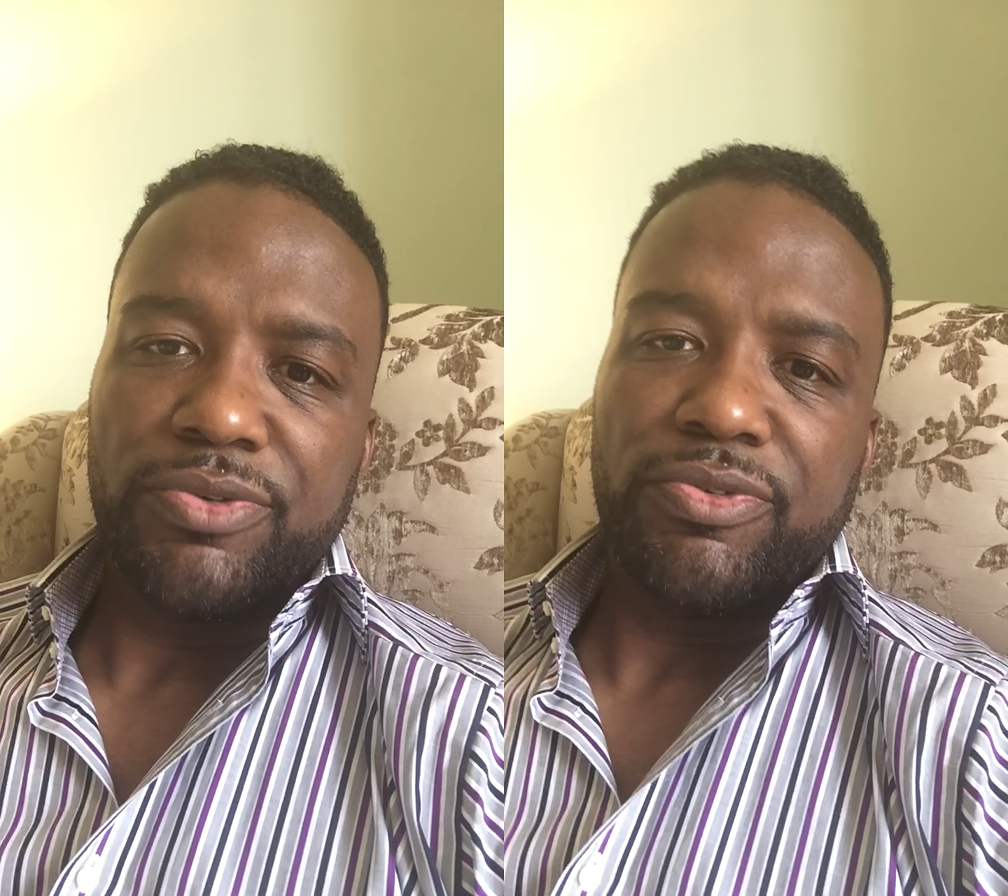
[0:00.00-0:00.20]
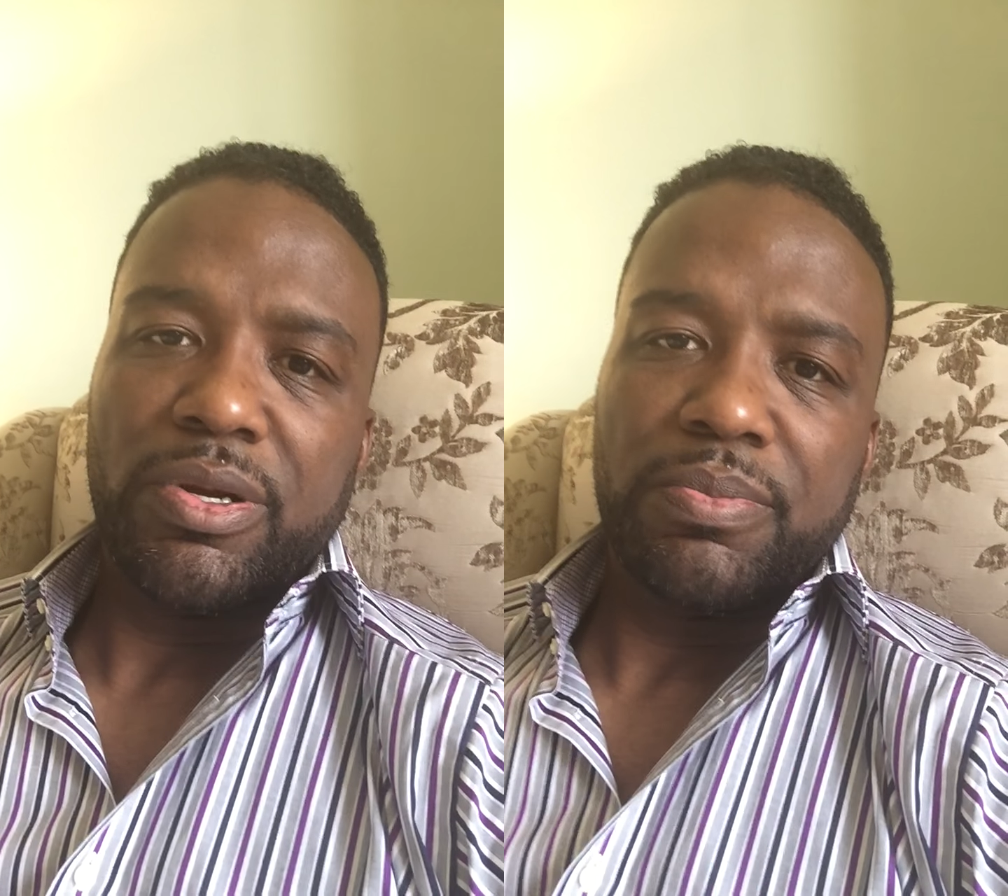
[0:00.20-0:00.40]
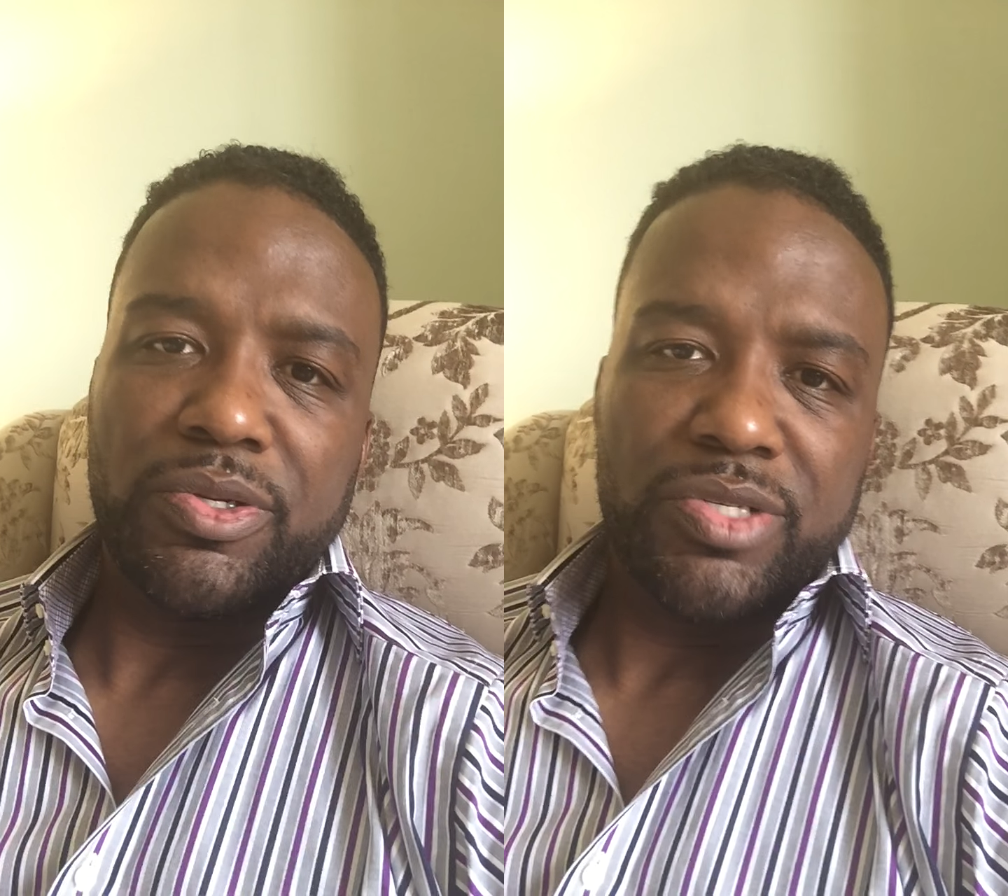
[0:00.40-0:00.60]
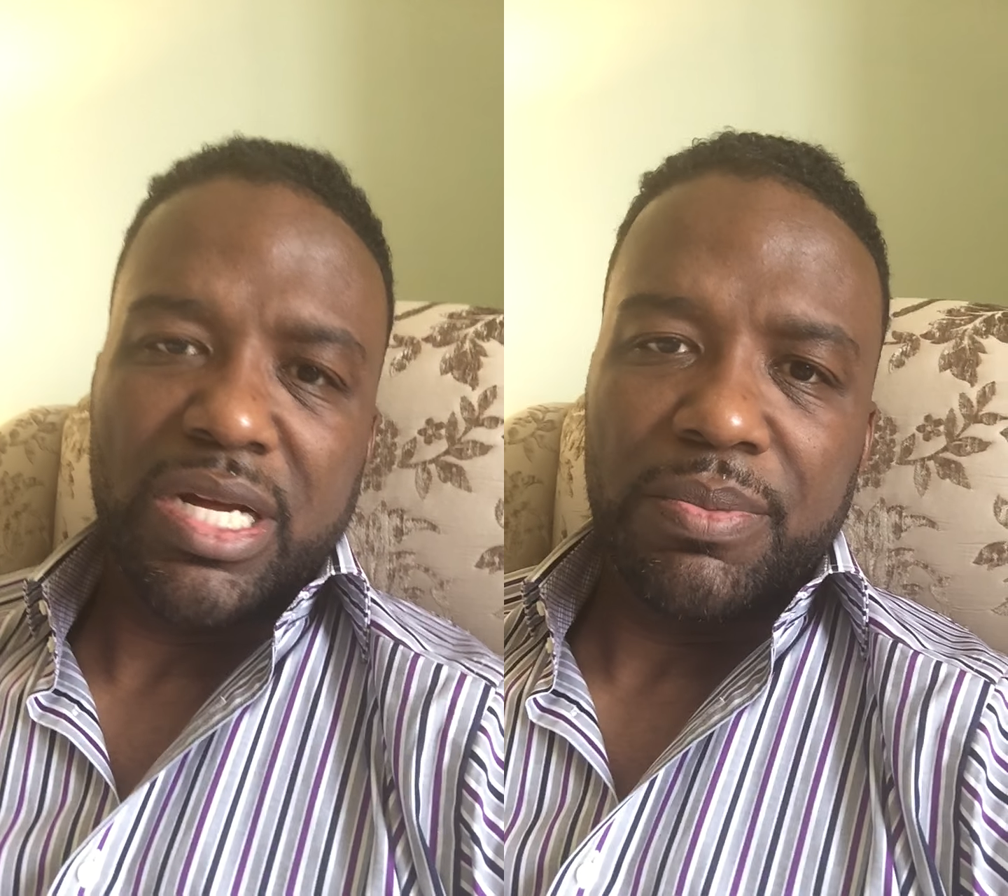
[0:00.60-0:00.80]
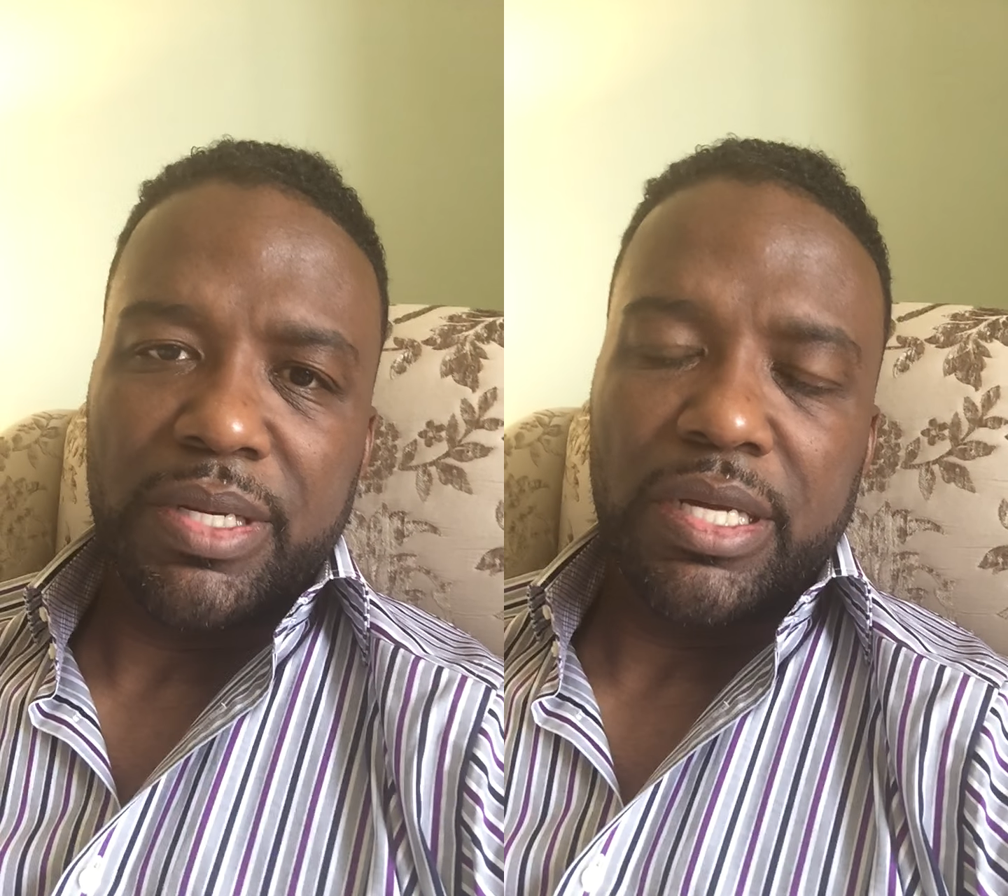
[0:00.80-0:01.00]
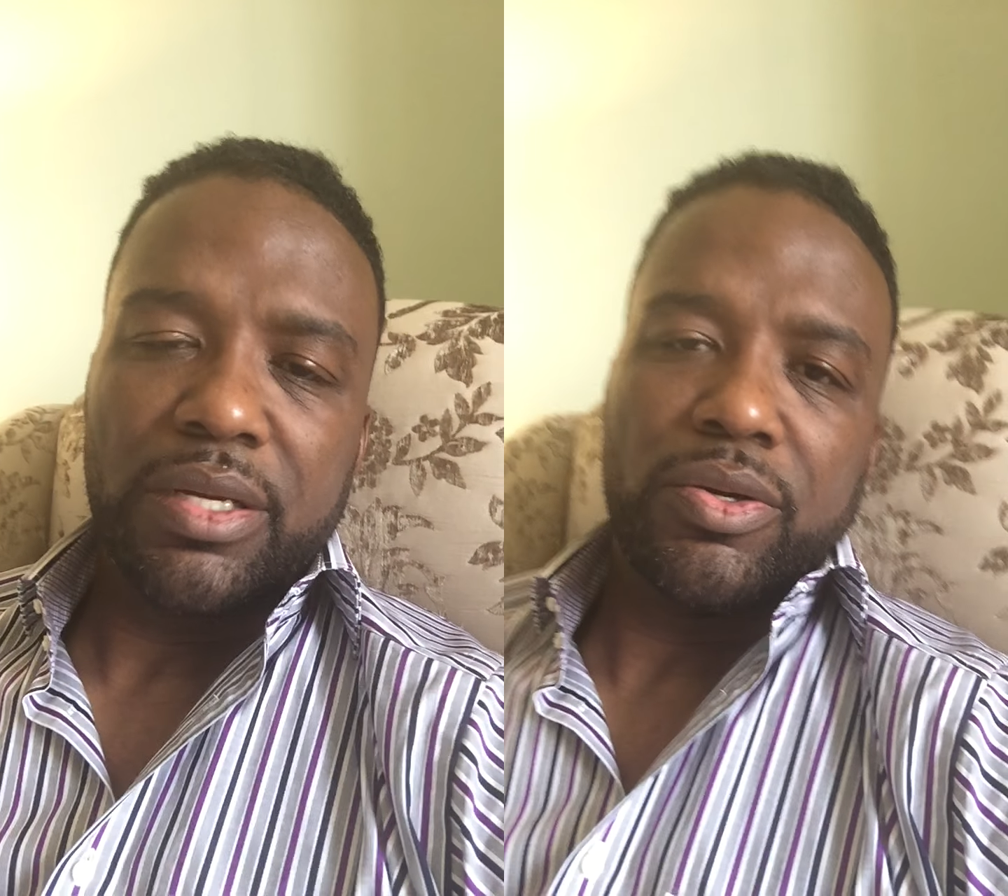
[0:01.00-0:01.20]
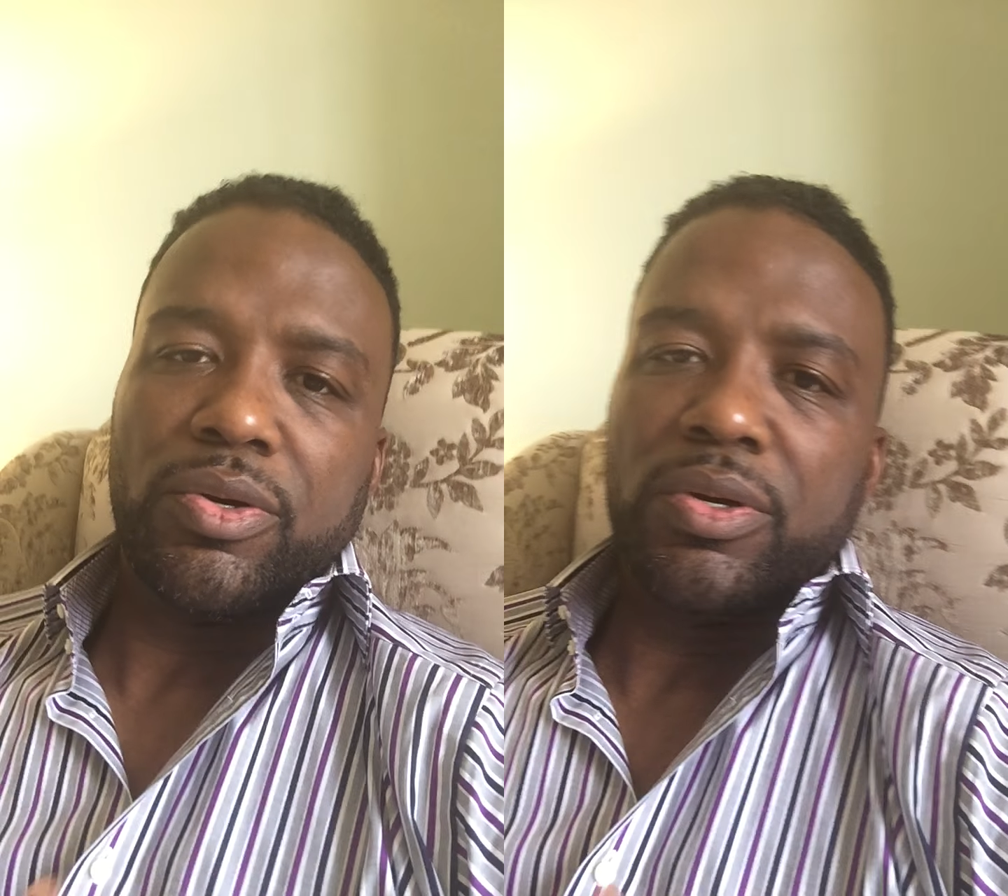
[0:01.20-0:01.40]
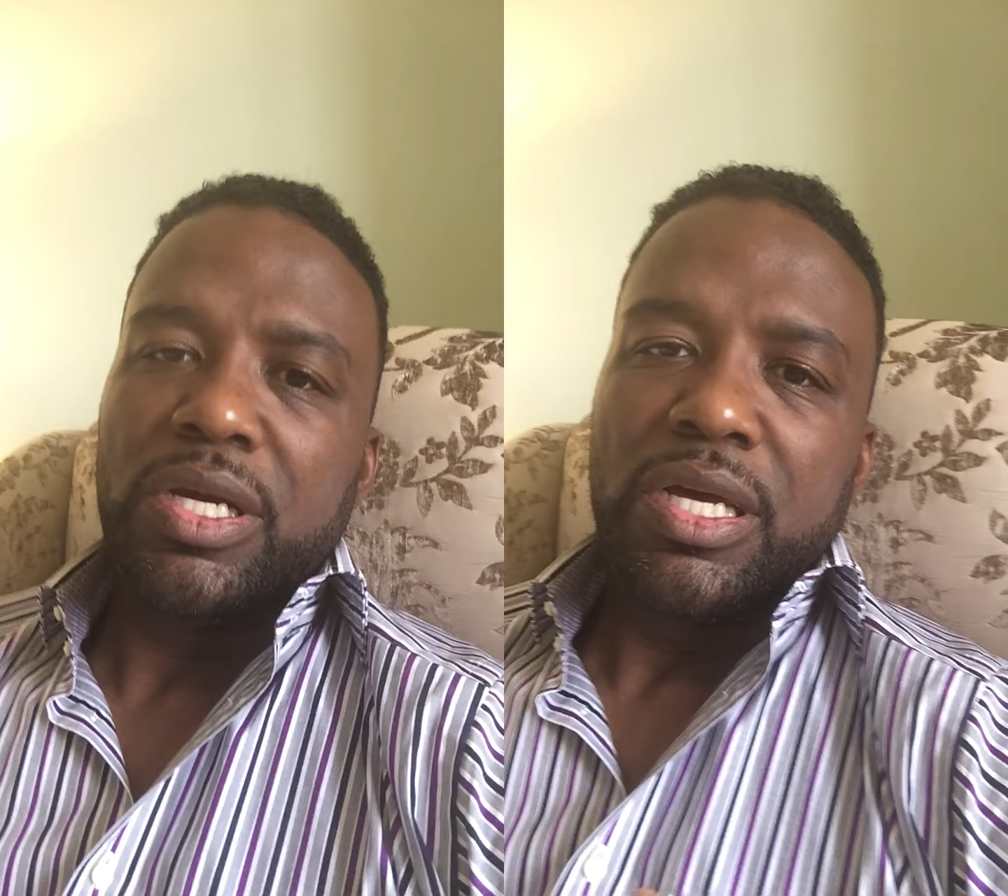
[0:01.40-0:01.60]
from your stomach or